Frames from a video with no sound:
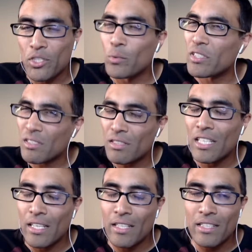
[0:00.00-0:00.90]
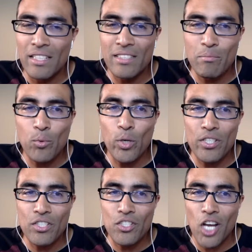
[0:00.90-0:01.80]
So it's
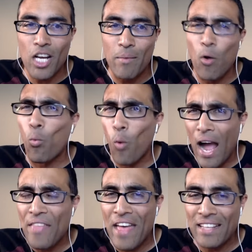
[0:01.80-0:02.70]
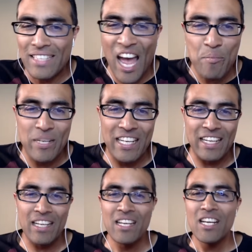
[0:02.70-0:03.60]
important to talk about why that's happening.